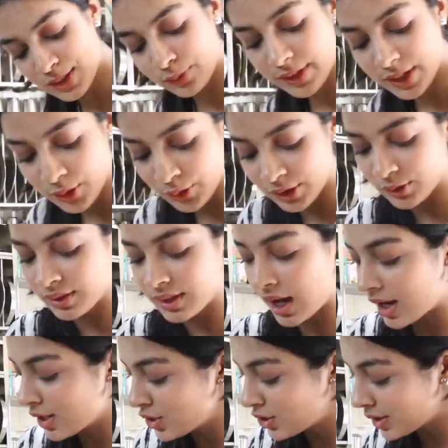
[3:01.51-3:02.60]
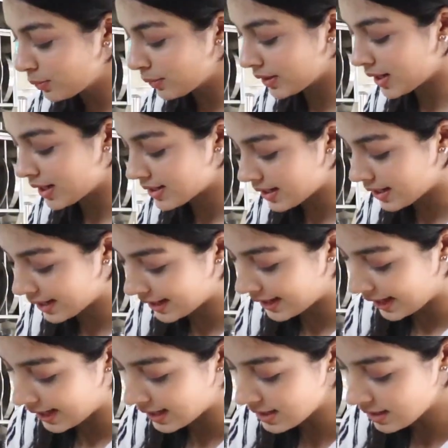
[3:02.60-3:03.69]
So we're going to garnish it with nuts
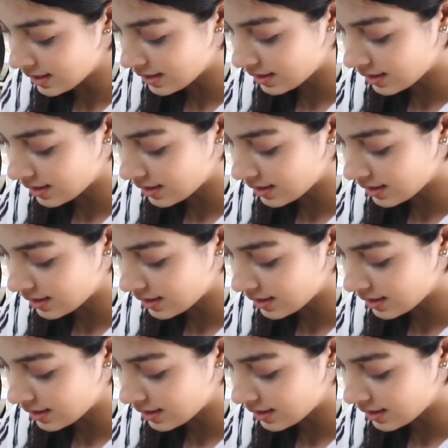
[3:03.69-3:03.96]
again.